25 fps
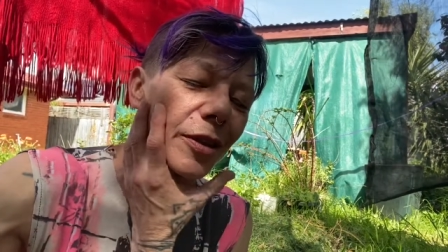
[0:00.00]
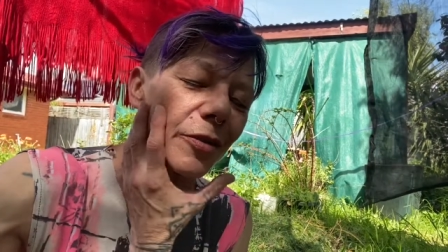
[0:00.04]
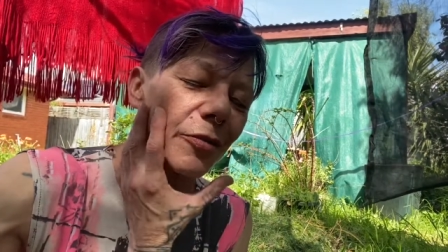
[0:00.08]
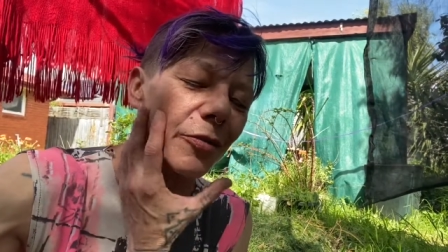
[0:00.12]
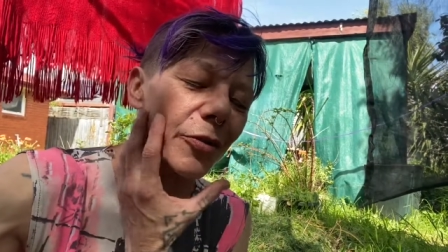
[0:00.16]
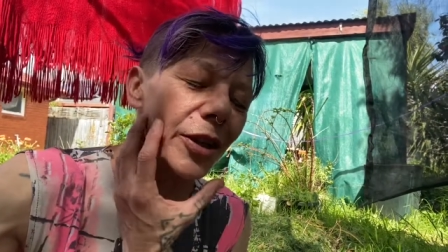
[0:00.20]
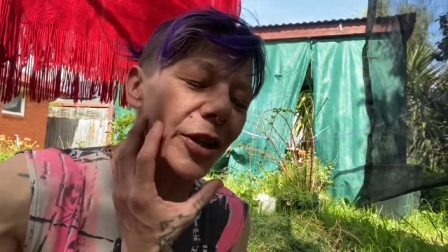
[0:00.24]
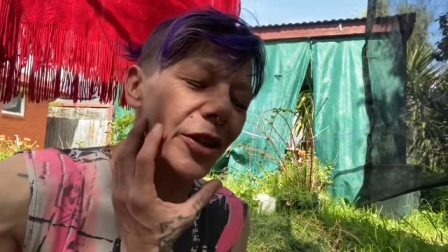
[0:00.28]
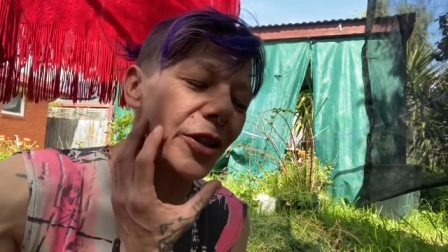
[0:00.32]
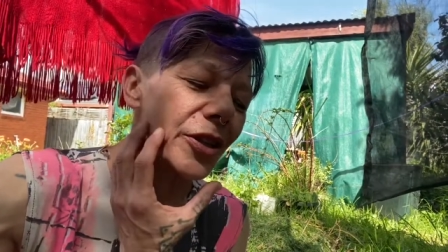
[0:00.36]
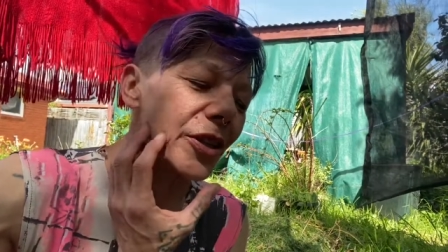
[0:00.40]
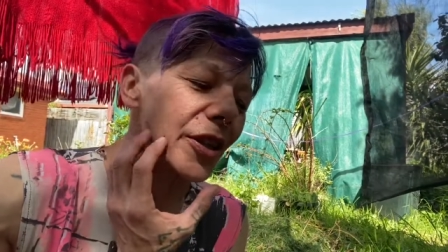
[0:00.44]

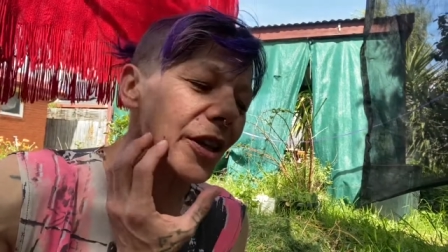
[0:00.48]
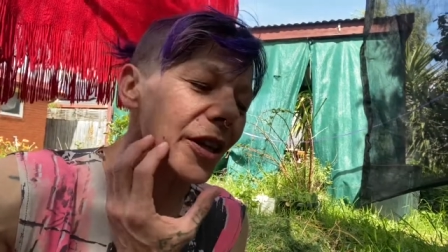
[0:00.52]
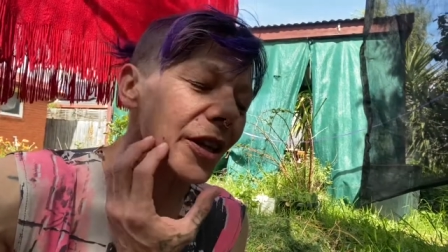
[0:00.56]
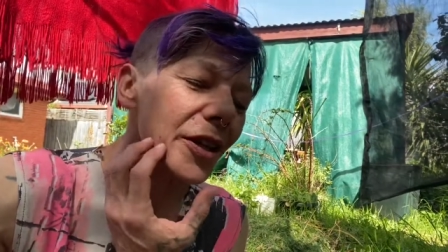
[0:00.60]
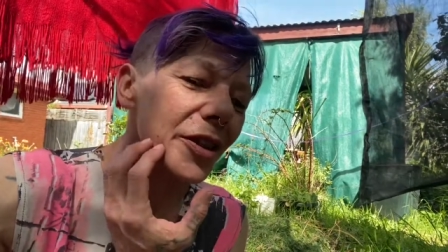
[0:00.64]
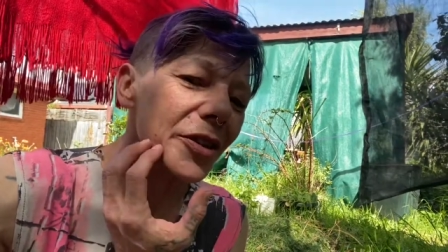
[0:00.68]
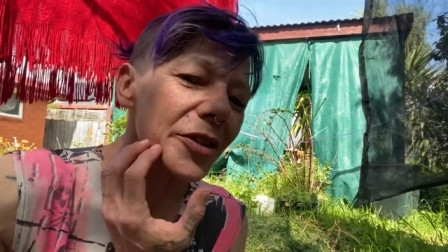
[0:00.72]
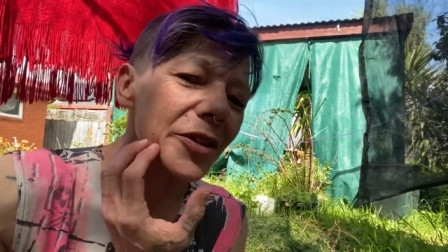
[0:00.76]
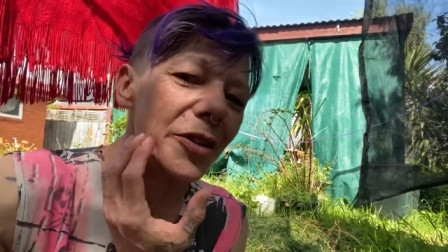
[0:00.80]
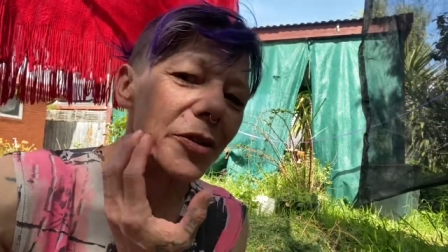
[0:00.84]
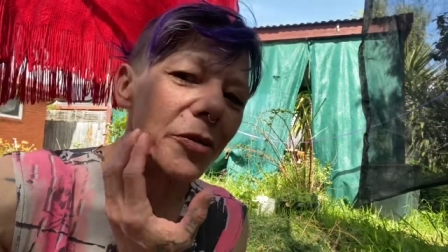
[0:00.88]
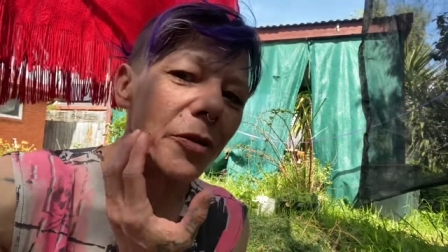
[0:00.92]
reached
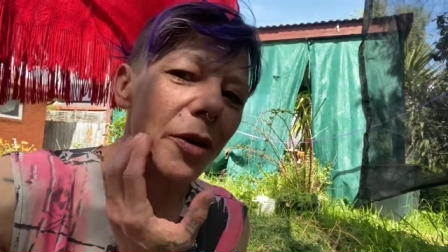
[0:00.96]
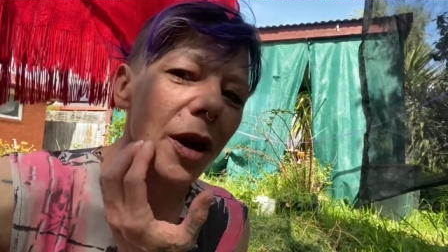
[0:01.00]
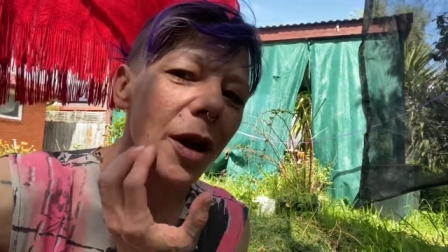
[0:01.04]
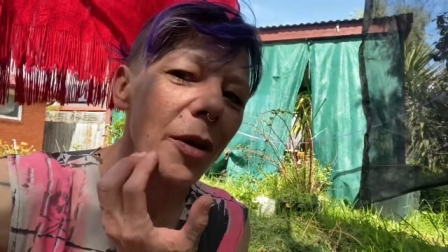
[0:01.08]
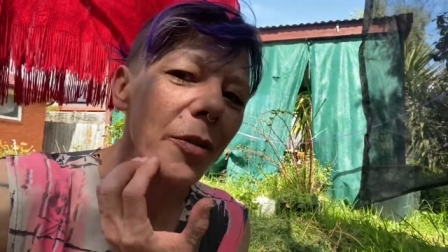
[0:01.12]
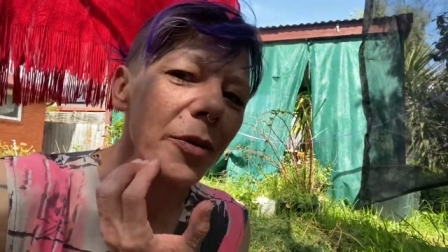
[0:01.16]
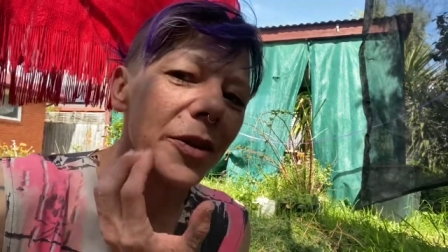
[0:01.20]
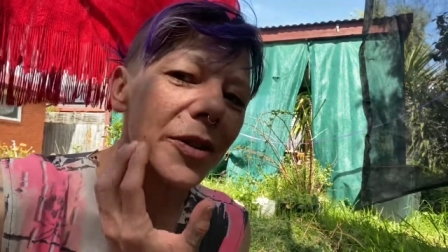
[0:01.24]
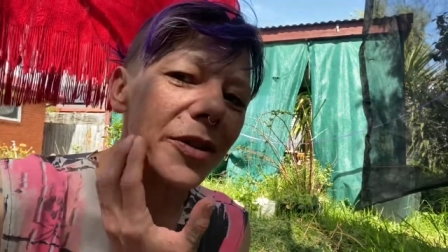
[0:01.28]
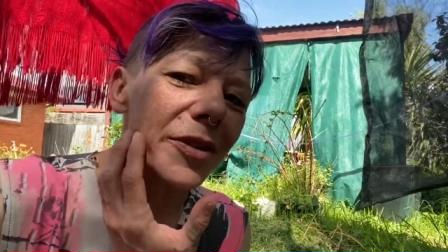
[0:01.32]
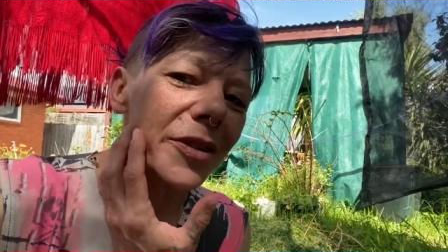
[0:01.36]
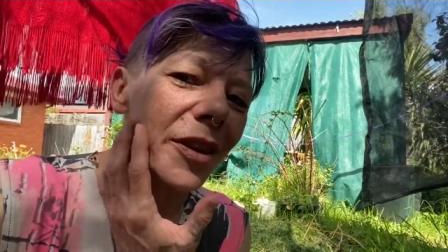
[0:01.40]
out to grab
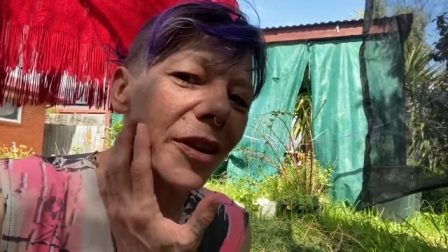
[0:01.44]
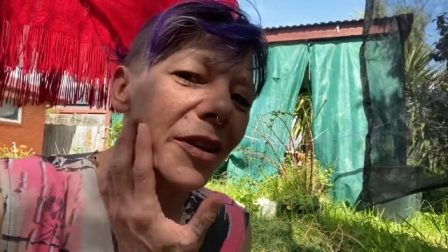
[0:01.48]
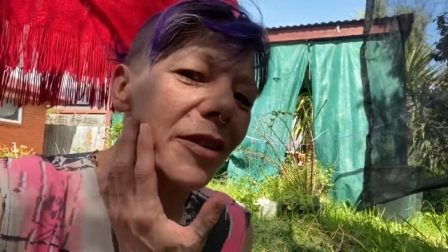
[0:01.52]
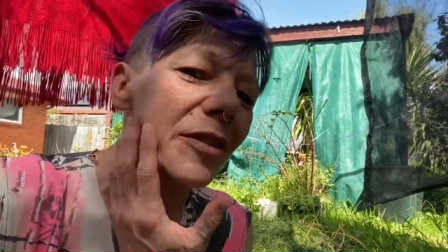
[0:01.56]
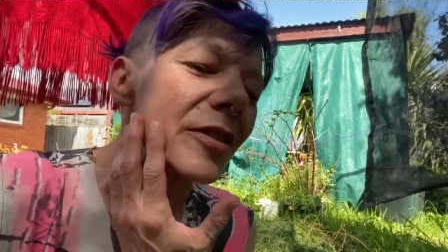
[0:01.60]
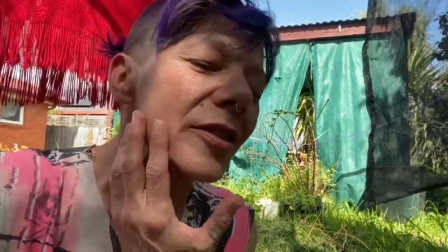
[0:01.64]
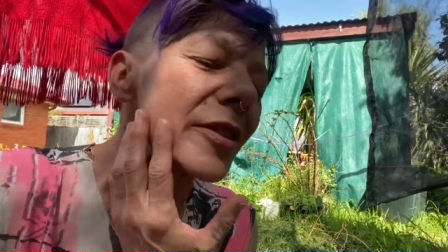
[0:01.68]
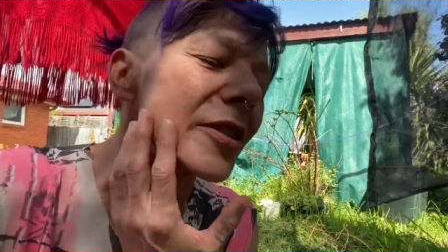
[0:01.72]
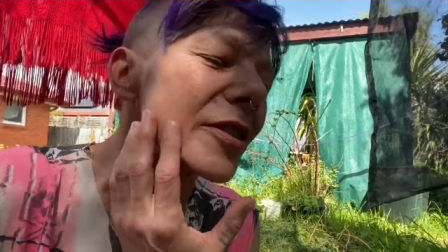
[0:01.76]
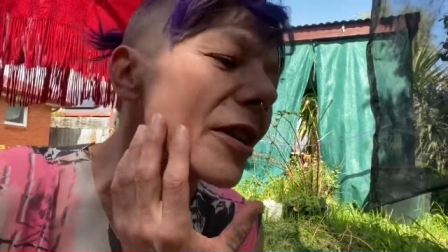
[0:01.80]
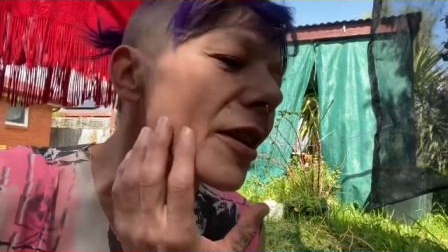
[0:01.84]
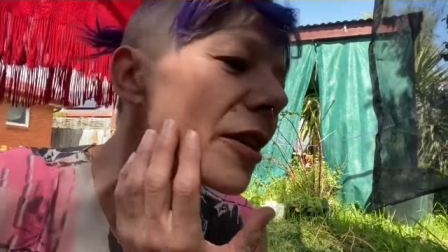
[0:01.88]
me. He's like
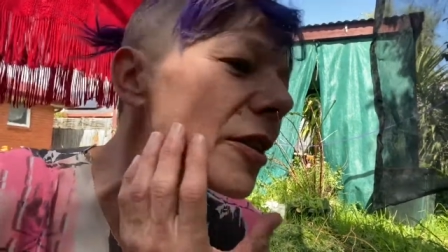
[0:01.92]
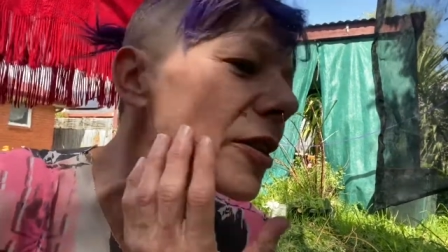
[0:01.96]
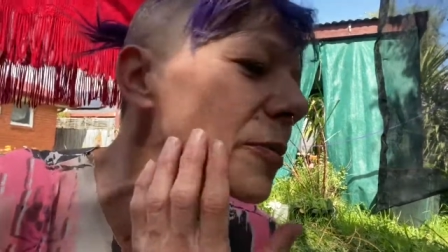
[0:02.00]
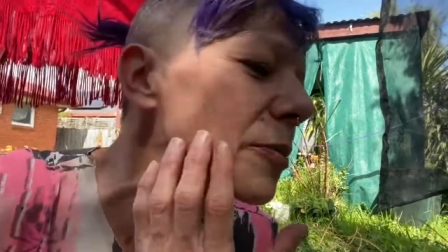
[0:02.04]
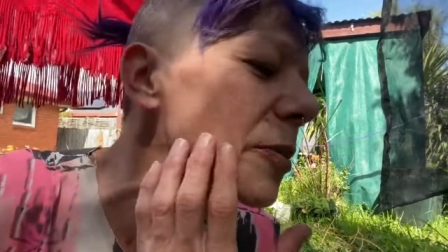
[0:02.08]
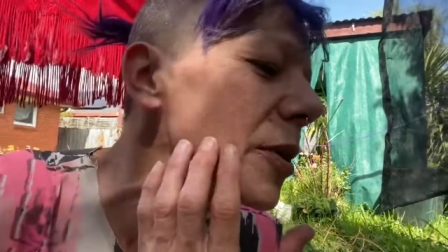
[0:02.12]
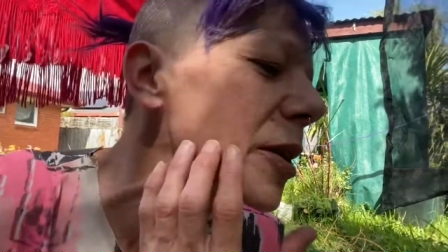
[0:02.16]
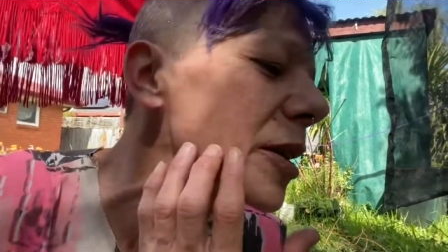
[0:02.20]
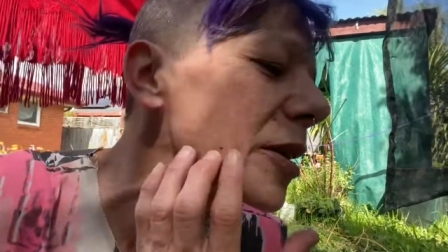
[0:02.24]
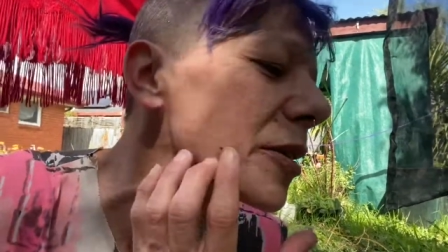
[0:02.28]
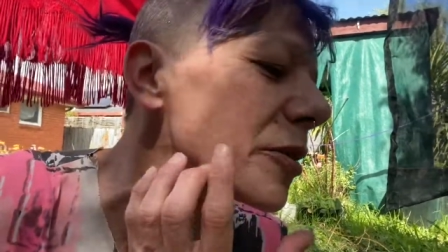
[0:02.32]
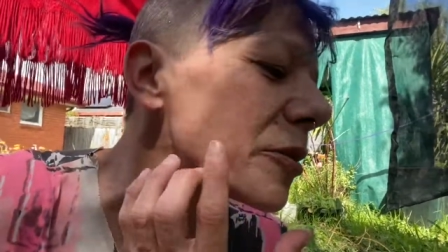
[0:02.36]
slashed my
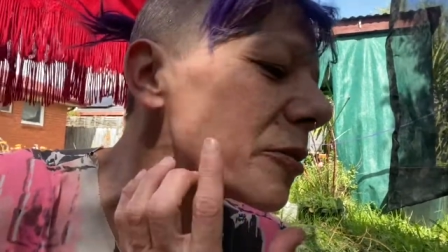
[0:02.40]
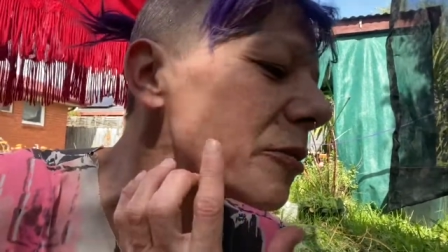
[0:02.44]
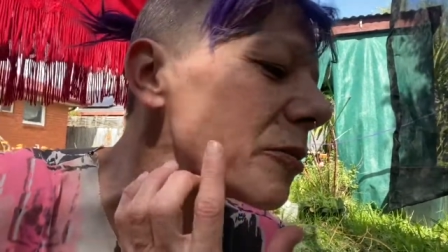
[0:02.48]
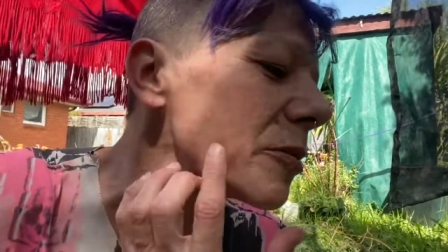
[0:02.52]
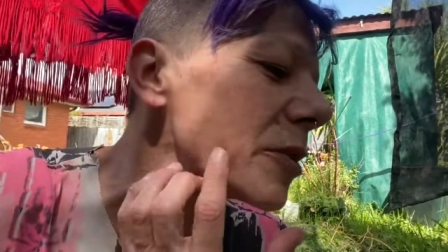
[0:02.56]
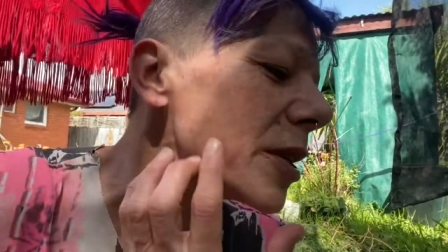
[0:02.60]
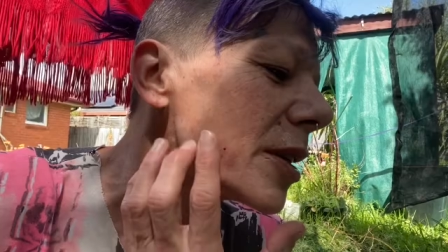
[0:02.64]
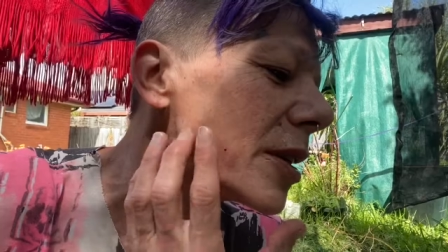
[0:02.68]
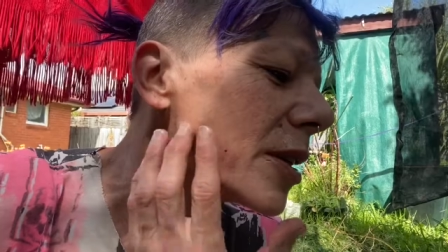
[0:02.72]
little.